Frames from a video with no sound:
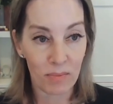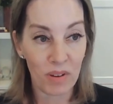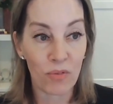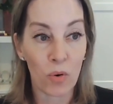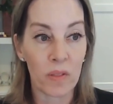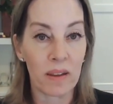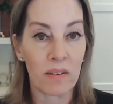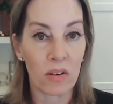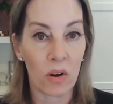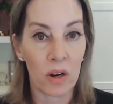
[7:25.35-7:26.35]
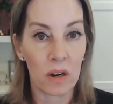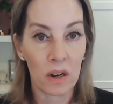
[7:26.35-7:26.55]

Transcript: before they start